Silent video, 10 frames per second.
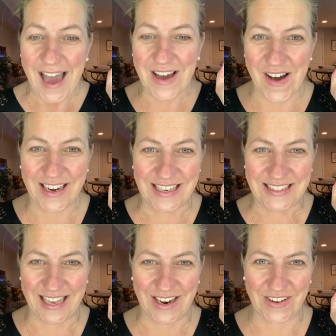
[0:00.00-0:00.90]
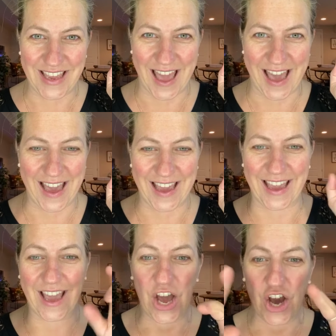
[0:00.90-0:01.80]
Connie's here.
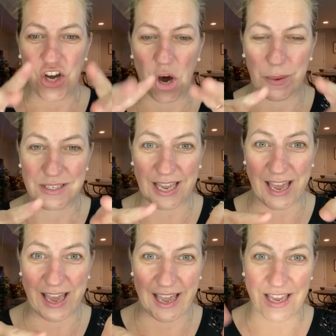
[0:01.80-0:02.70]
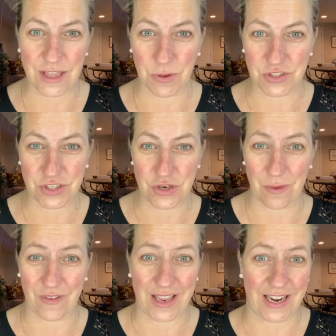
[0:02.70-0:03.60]
Yay. Go and tag the person you
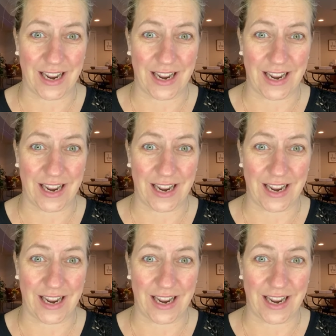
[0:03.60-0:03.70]
invited.